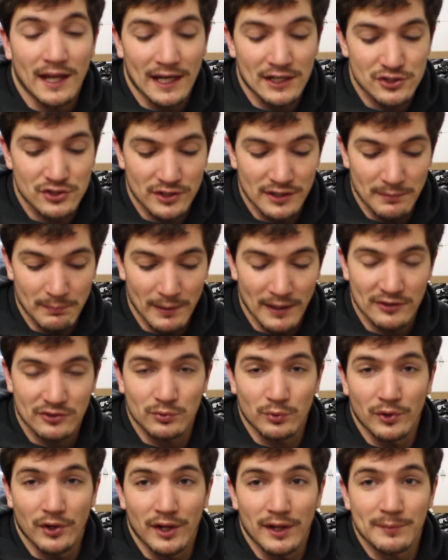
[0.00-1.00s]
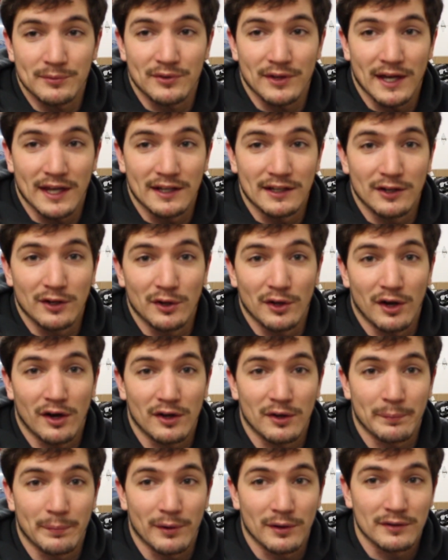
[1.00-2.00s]
I actually messed one up, so I had to go to the
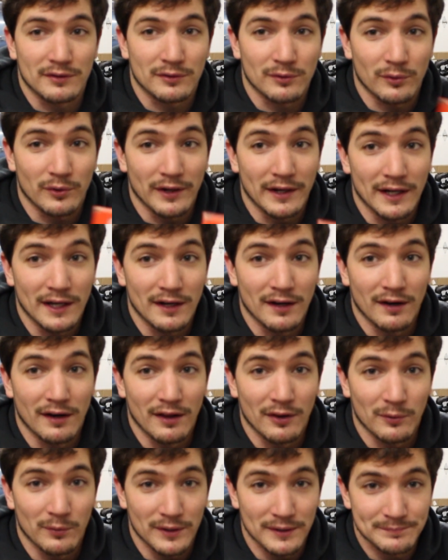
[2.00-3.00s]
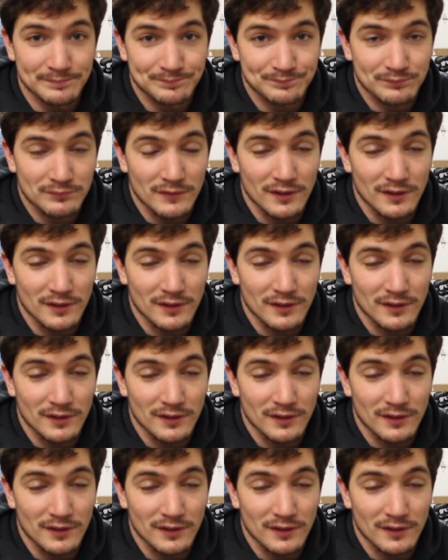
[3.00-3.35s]
auto parts store and get another one.